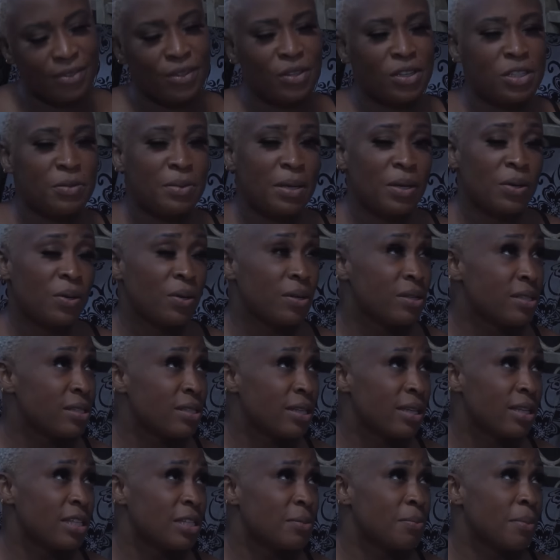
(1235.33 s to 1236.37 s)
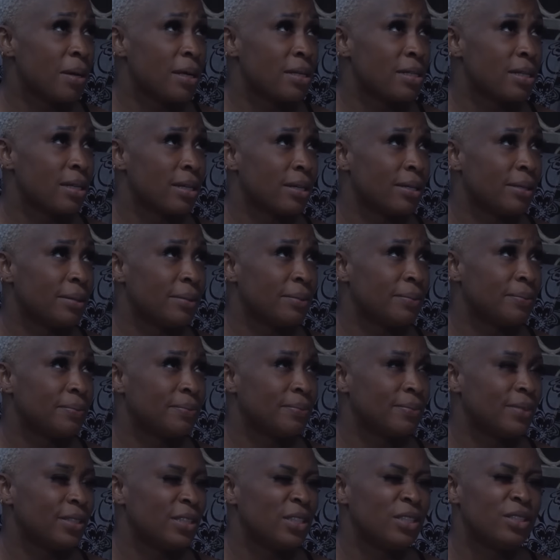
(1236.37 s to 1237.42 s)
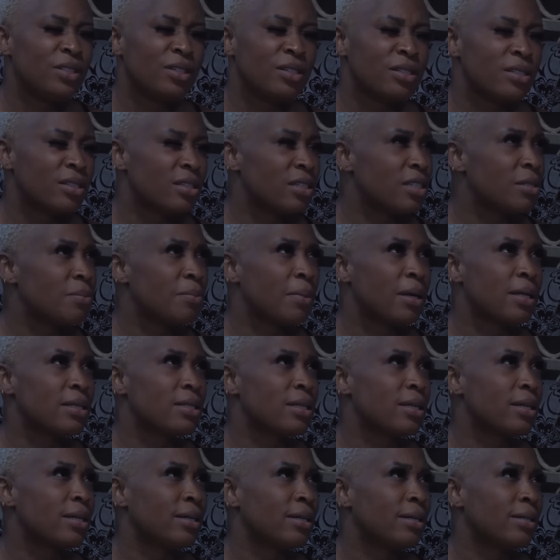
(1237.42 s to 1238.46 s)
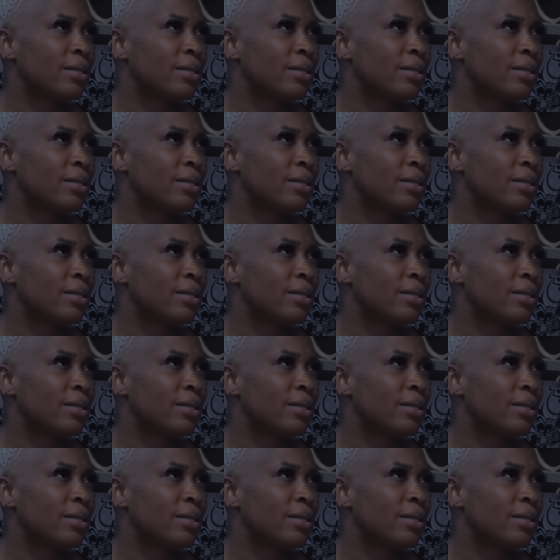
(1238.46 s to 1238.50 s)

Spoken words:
Does my consent matter? It doesn't matter.